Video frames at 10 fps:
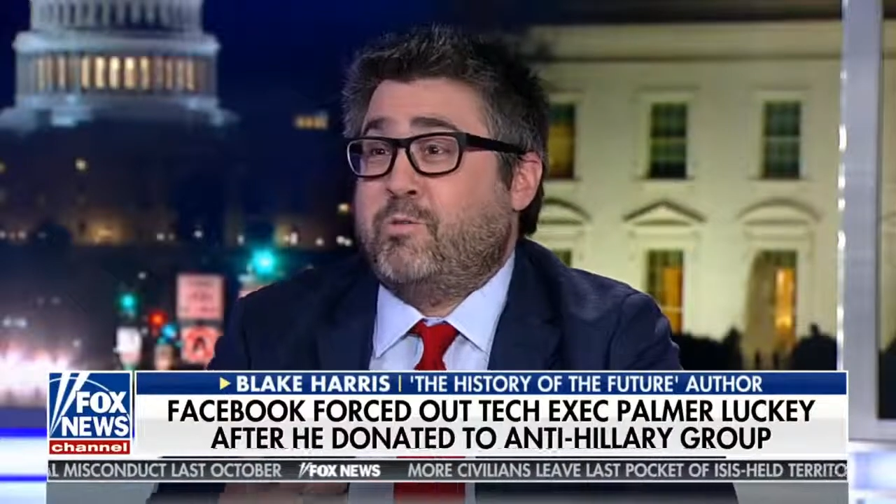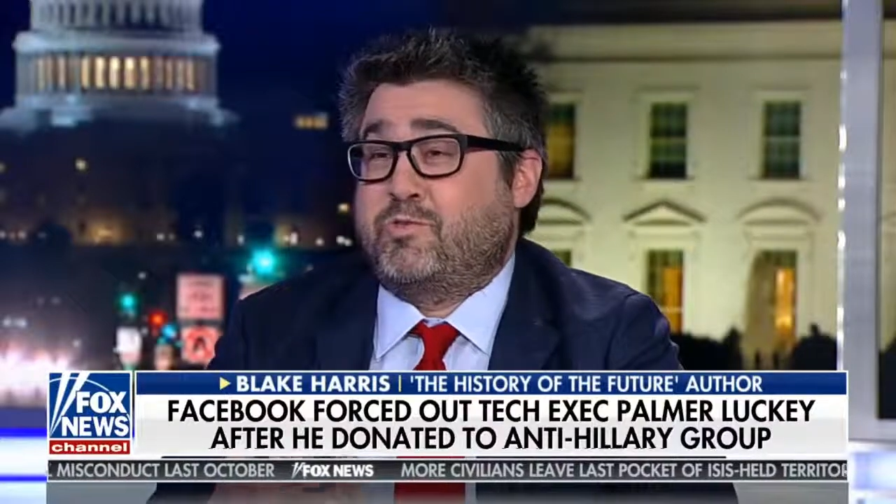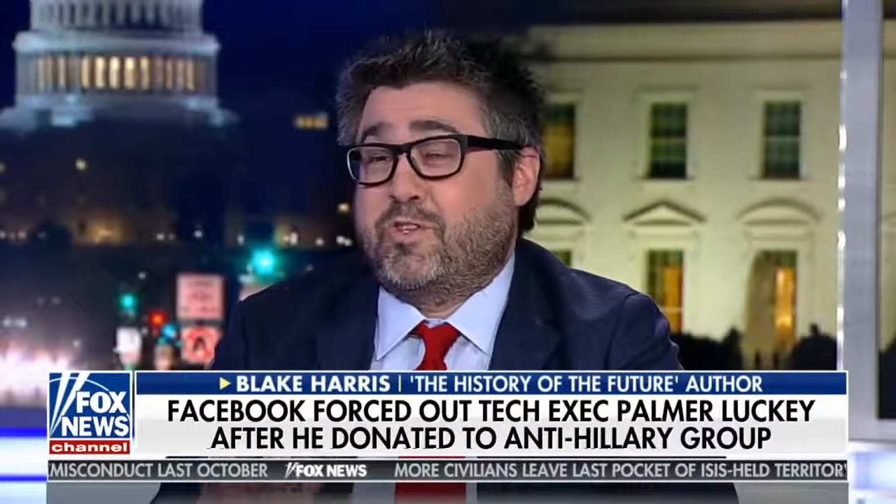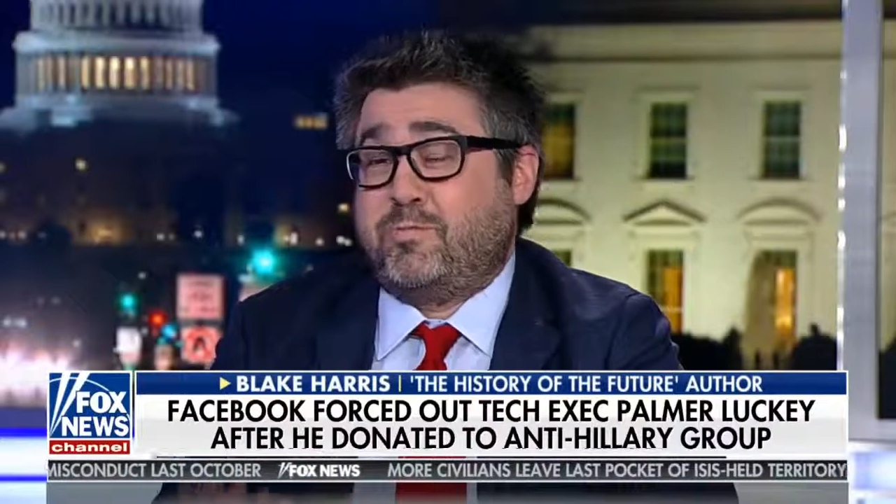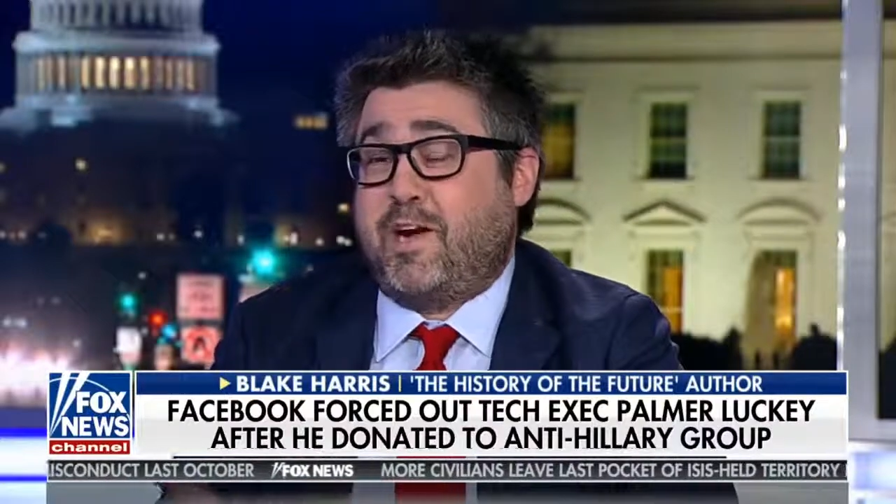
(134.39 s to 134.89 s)

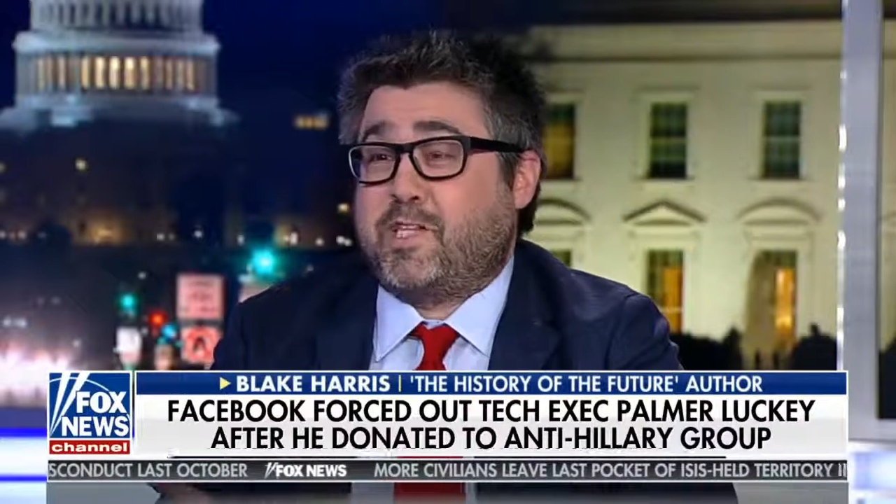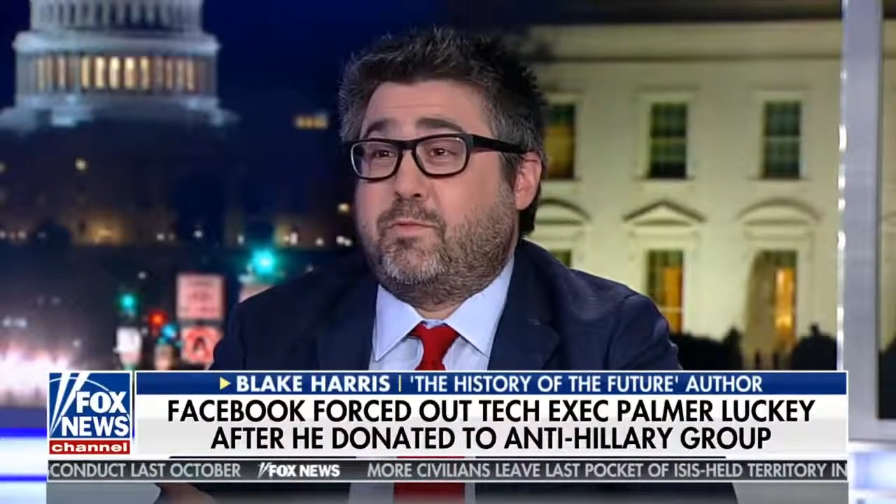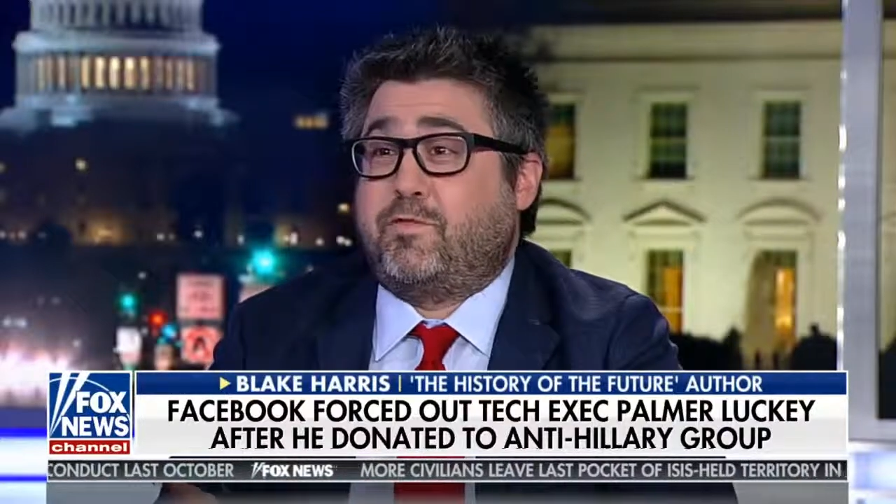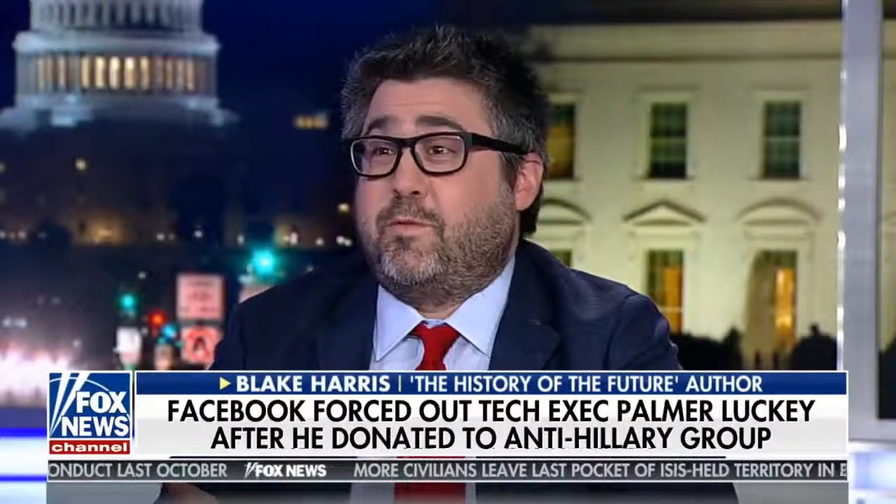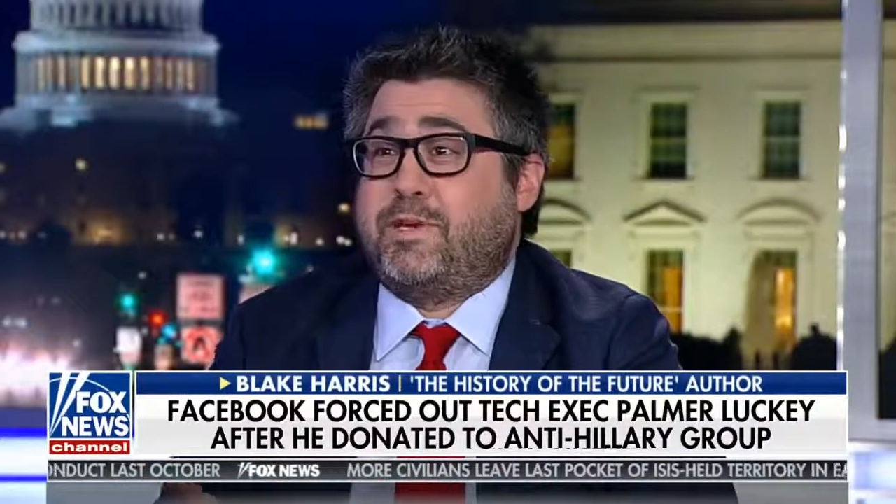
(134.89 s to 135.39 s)
was
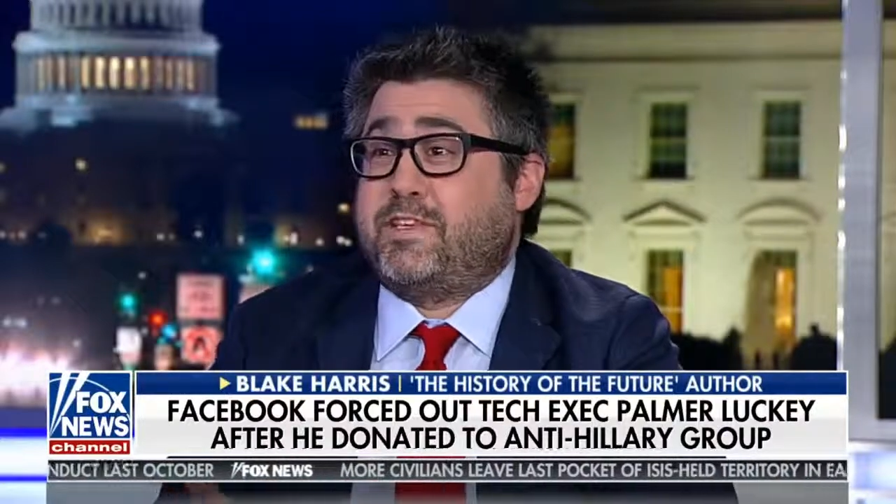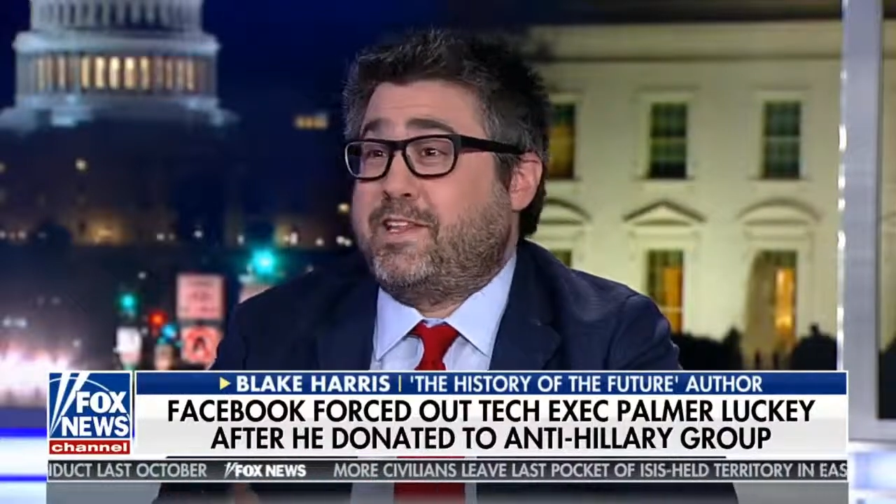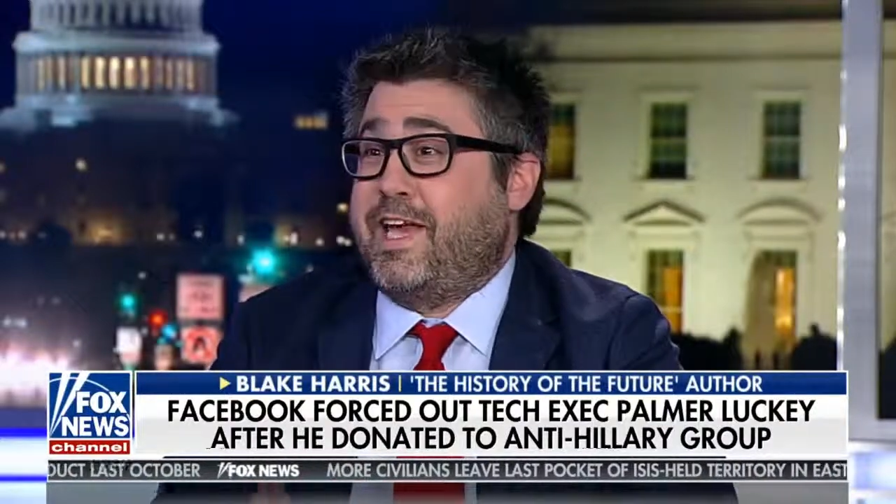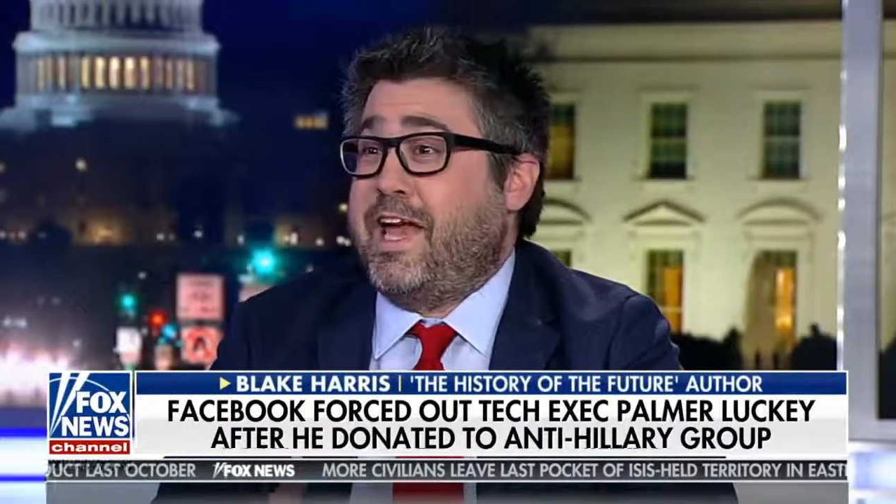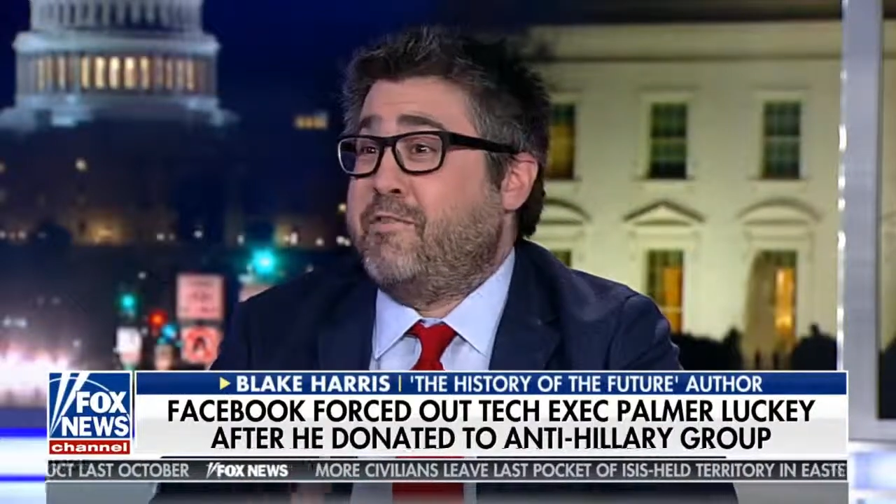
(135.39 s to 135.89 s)
responsible for
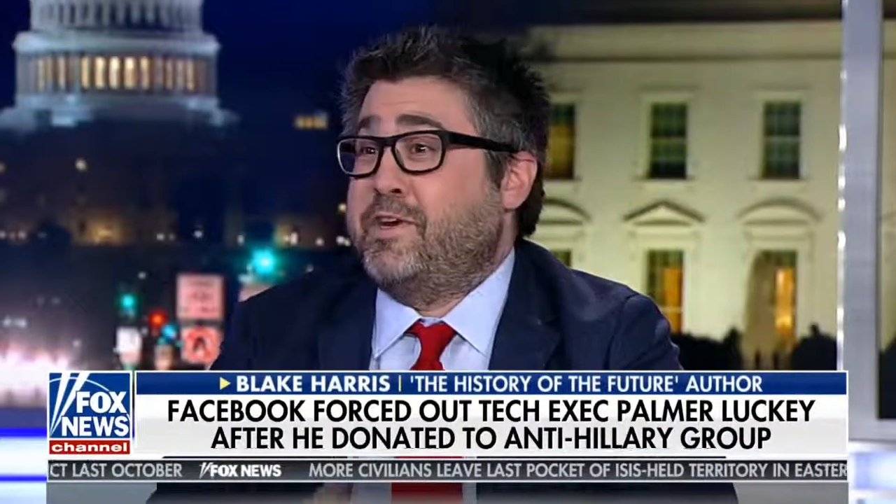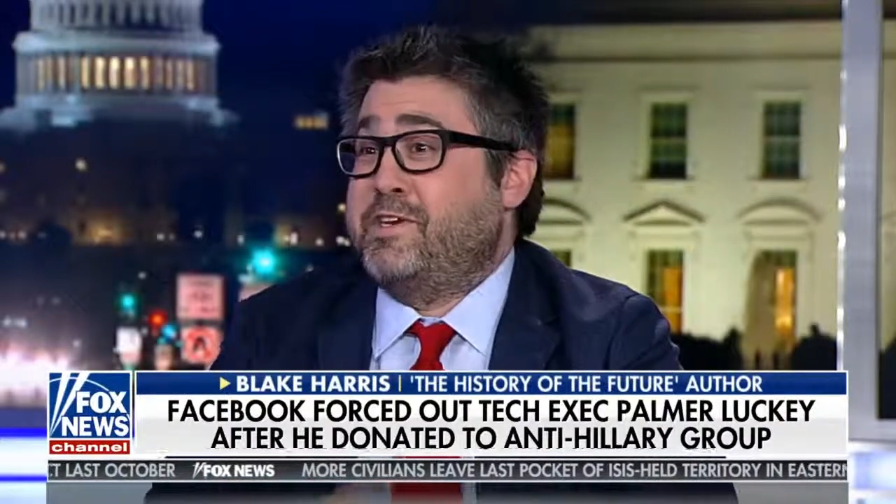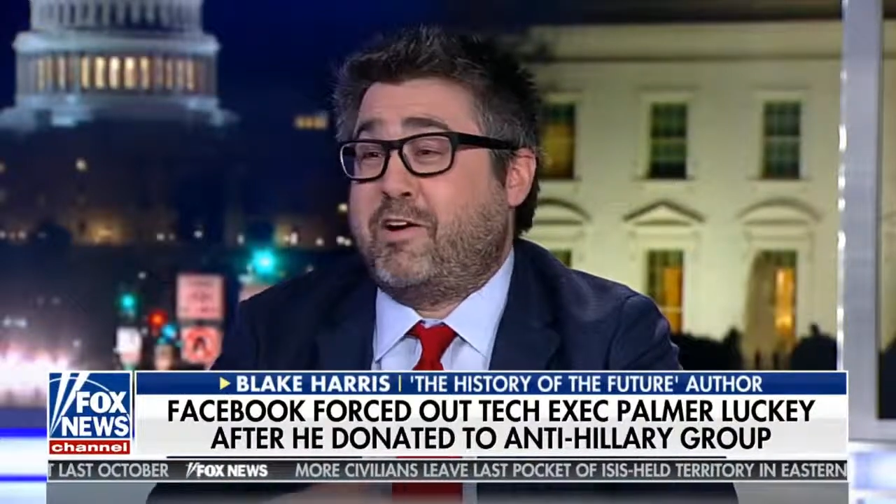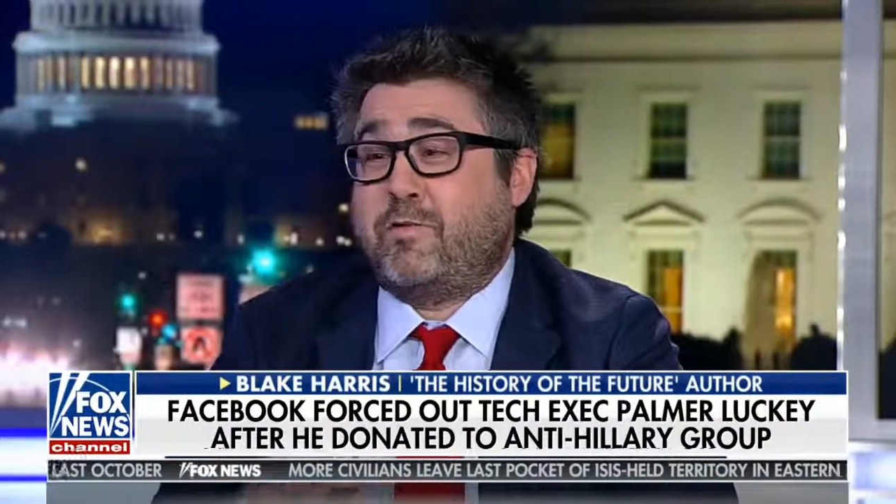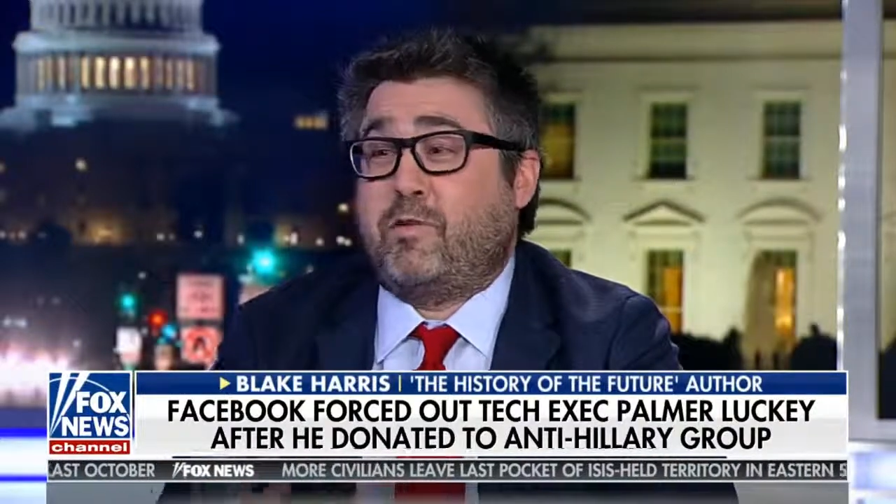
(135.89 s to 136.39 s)
basically every
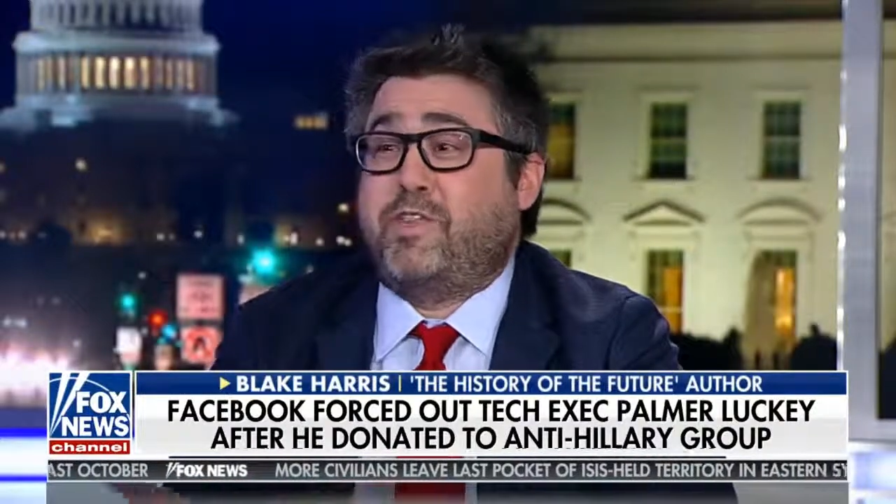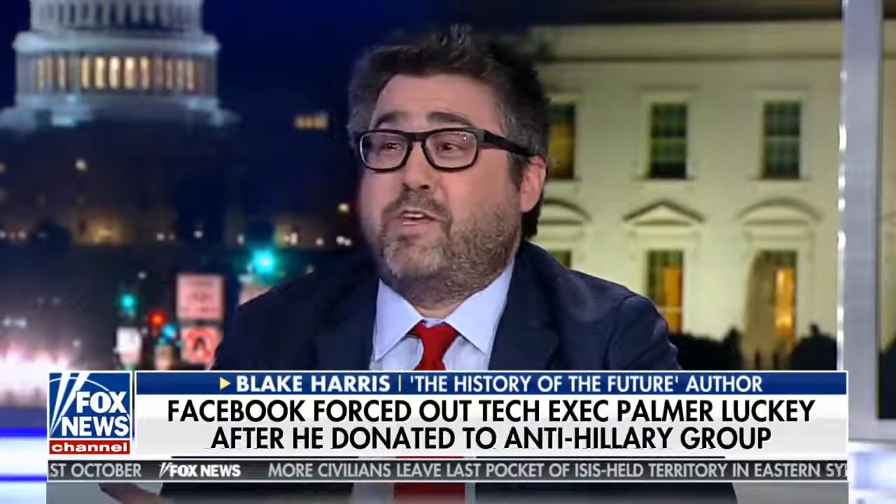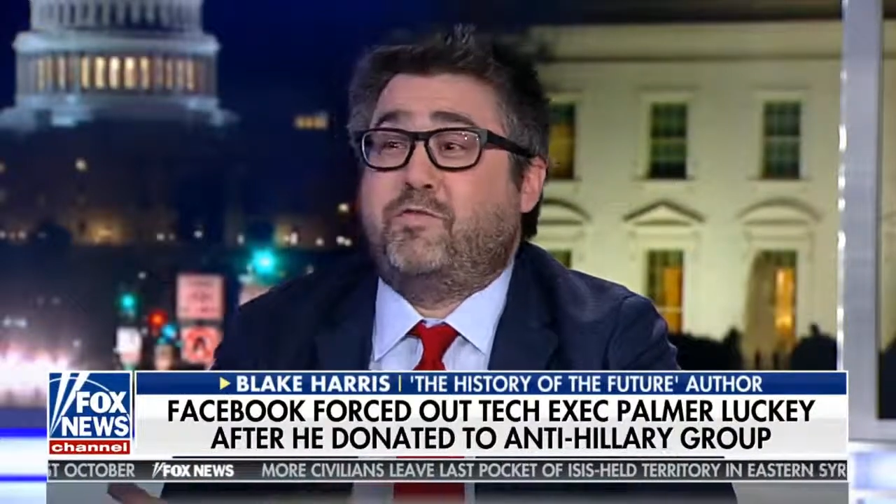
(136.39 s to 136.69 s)
terrible thing